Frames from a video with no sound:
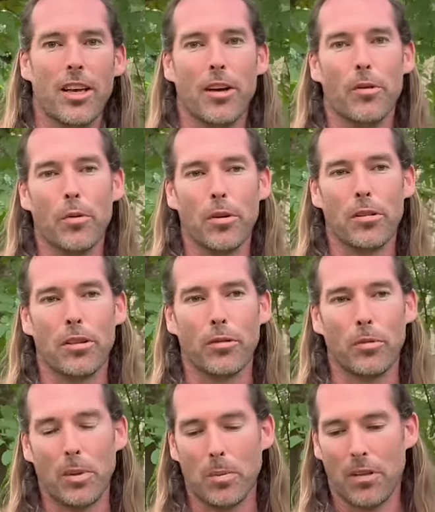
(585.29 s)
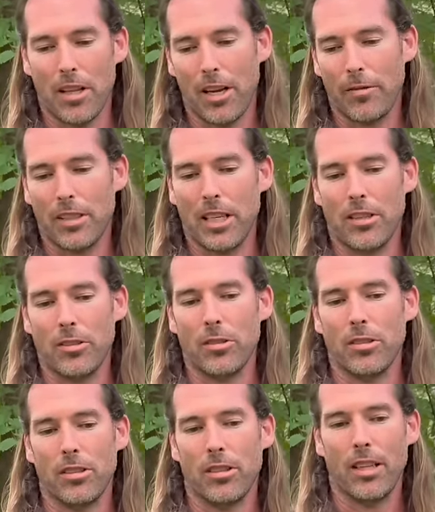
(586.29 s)
with different people that I've
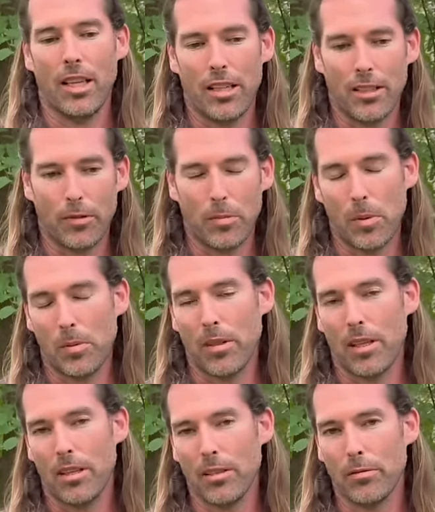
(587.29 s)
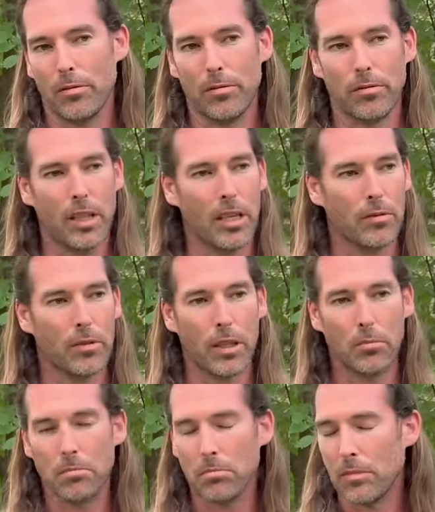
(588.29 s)
encountered, and different people that I've that have
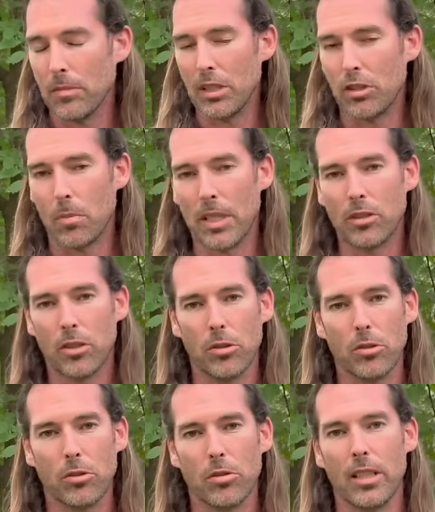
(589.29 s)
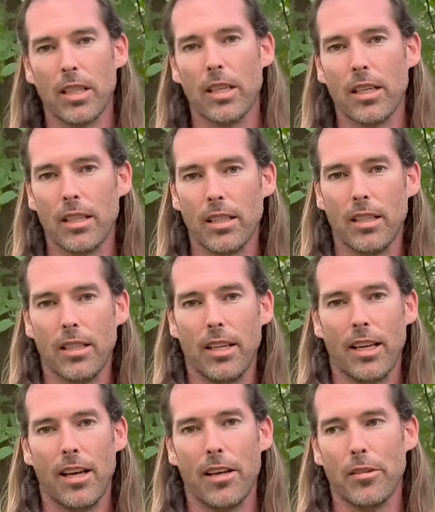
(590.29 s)
come into my circle that I
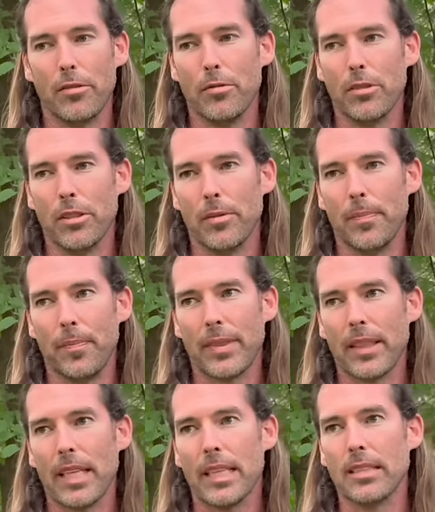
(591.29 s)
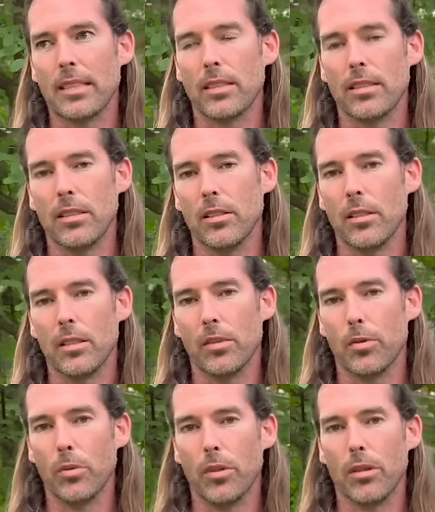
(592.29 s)
have um, assisted
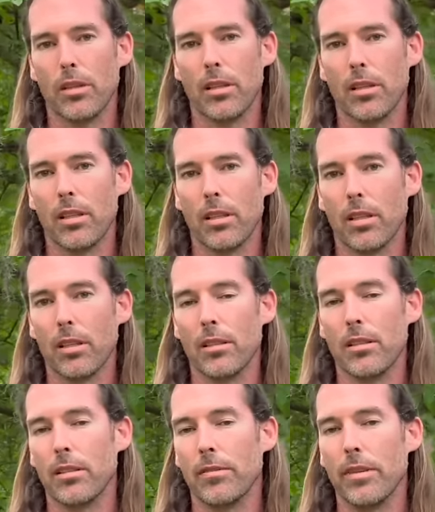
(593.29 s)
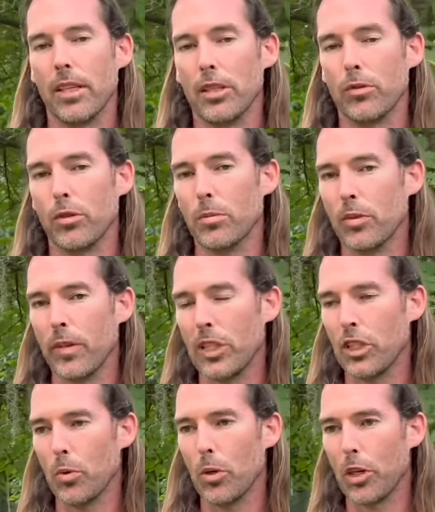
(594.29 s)
with various forms of
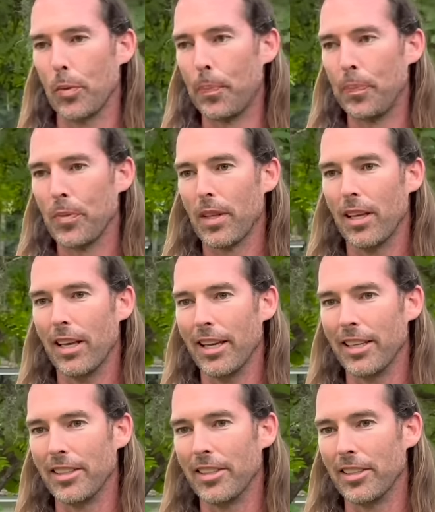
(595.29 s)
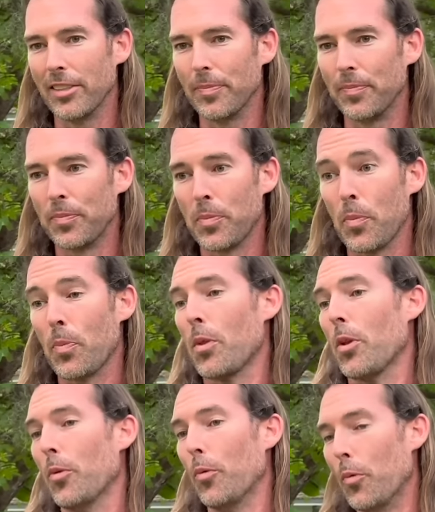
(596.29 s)
energy work. And um,
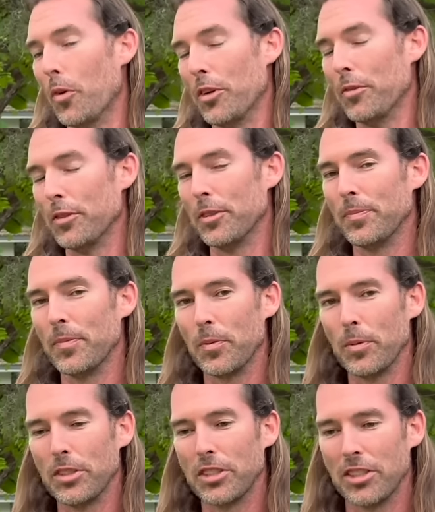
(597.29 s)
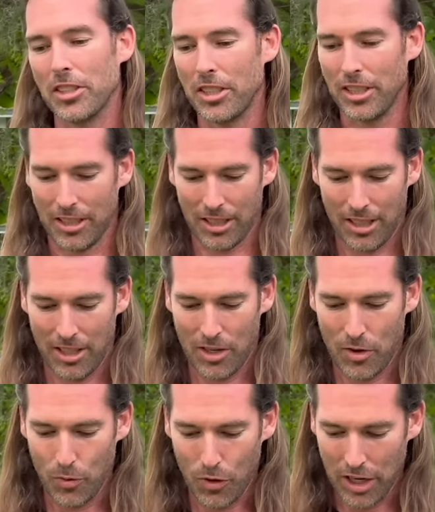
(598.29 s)
one of them will start
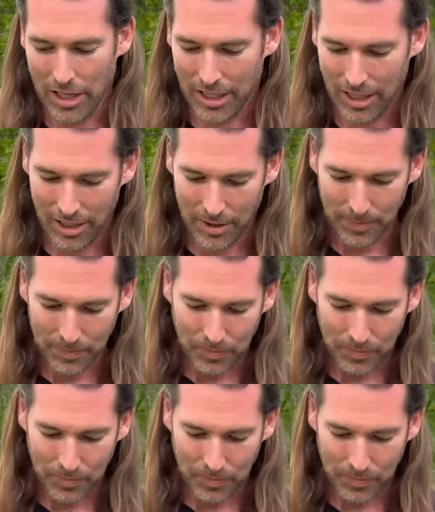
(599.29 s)
right here.